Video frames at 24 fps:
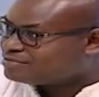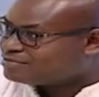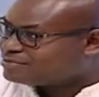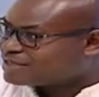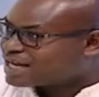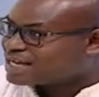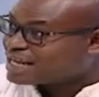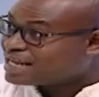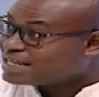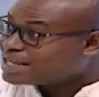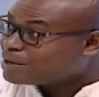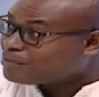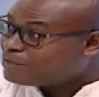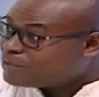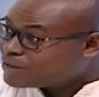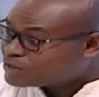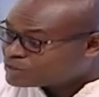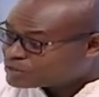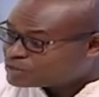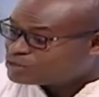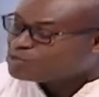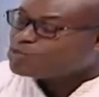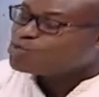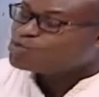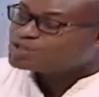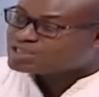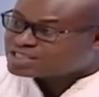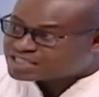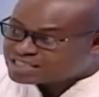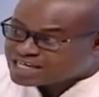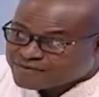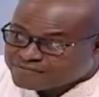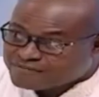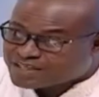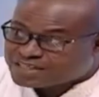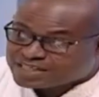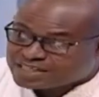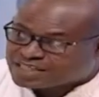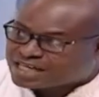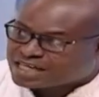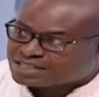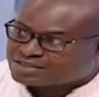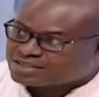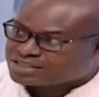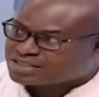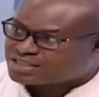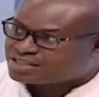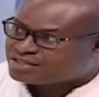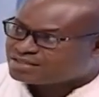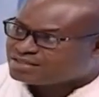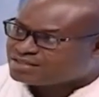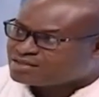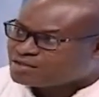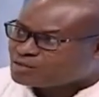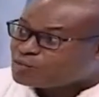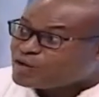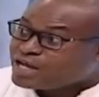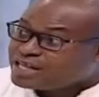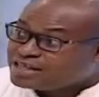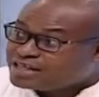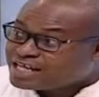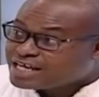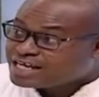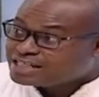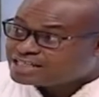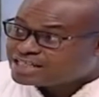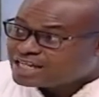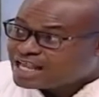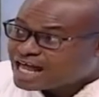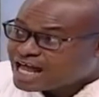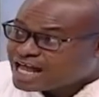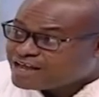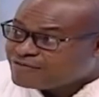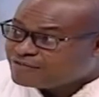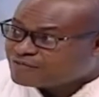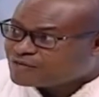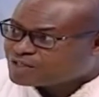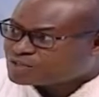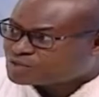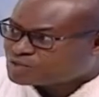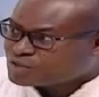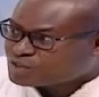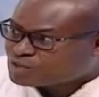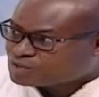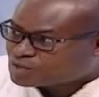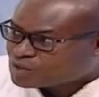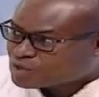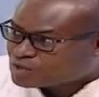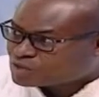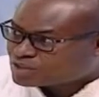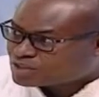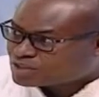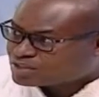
Another person who served this country with his life, his resources.